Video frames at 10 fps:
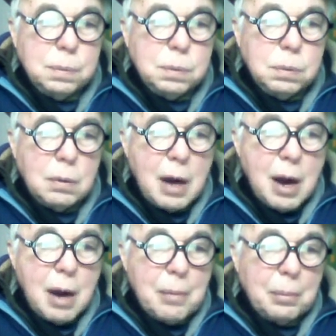
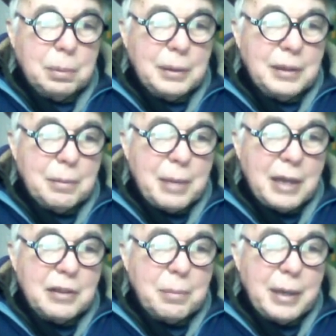probably the
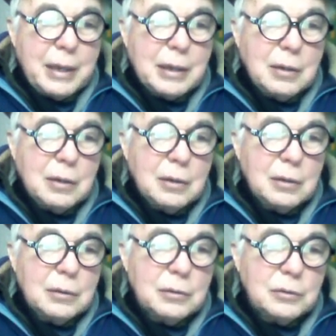
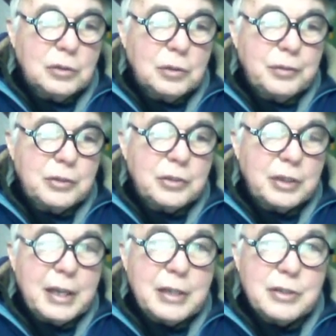mathematical
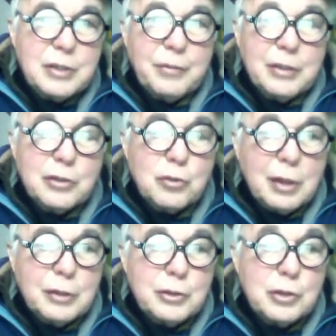sophistication of the
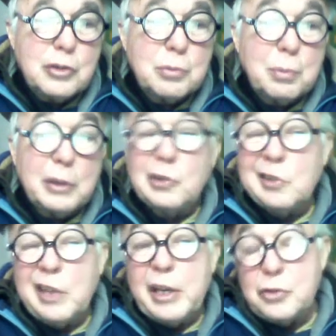astrologers is much
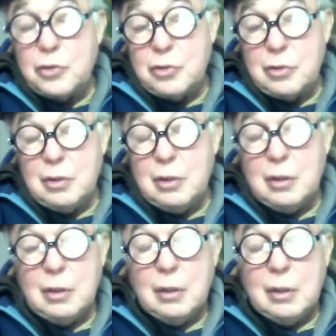less.
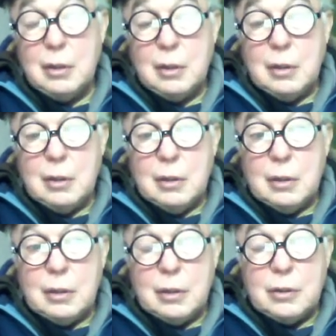
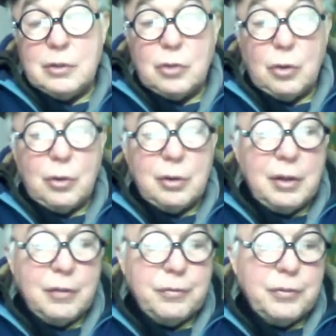Uh, so
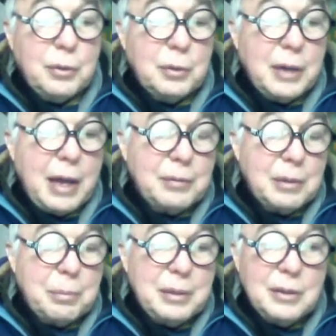if there would happen
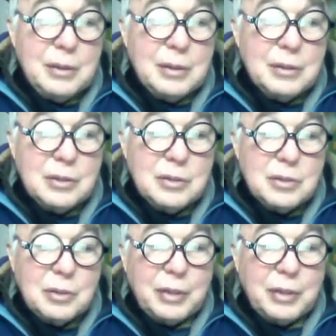to be uh, something